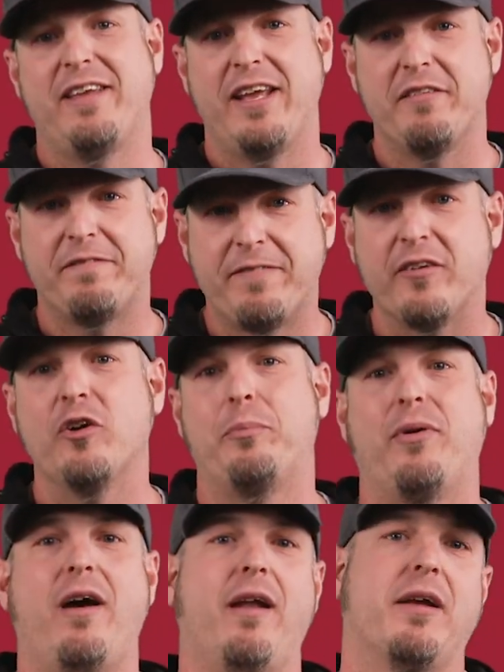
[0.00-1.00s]
the in-furrow
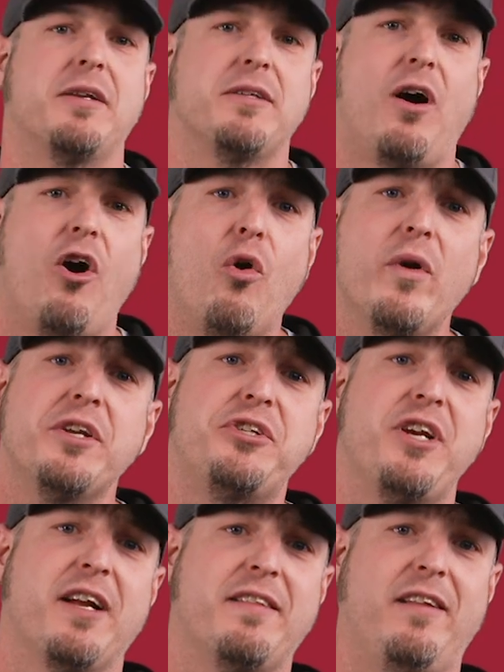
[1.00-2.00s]
products, always
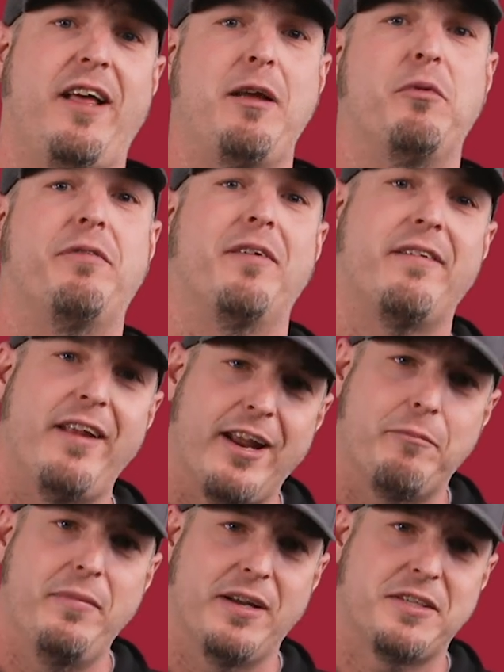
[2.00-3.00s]
check the label for
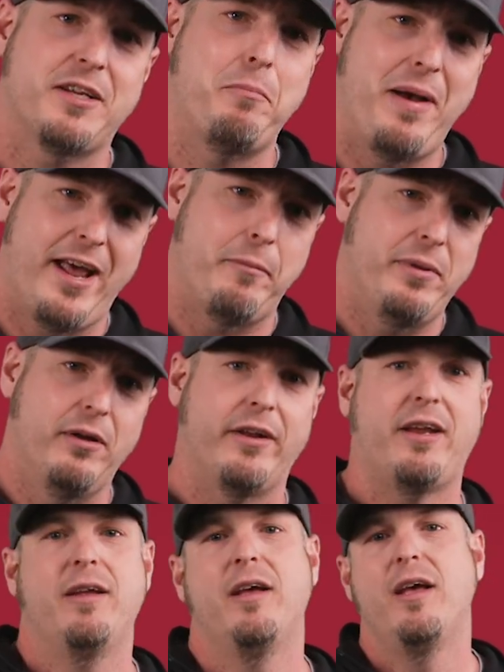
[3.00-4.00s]
tank mix
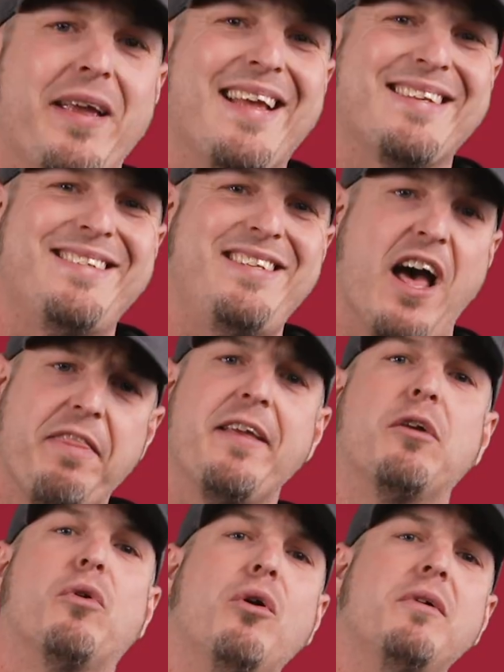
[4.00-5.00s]
compatibility because
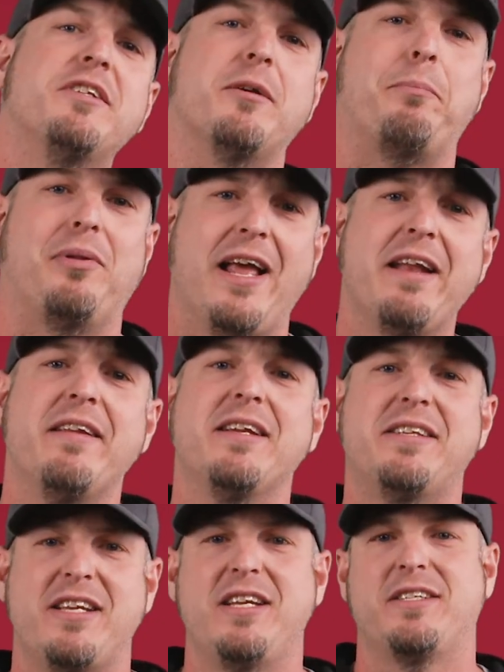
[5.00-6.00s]
nothing ruins a planting
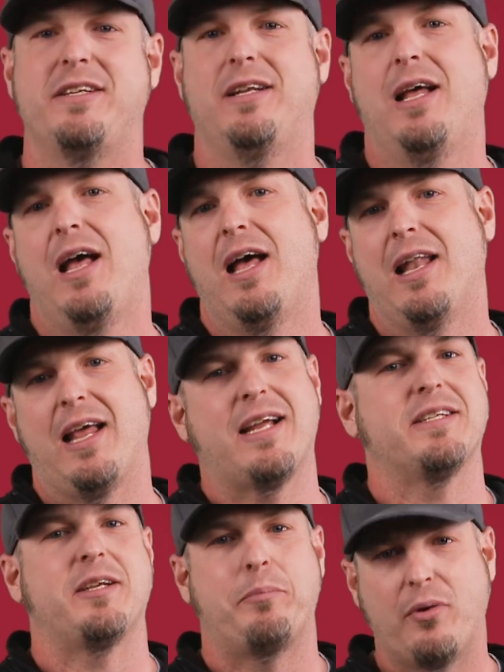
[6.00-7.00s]
season like
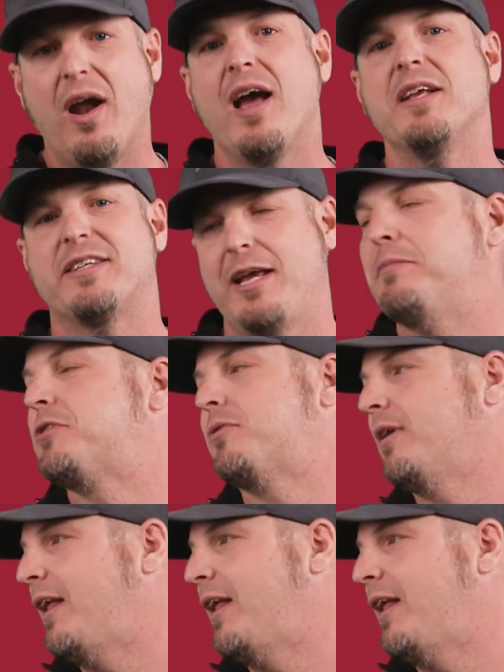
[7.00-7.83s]
a surprise chemistry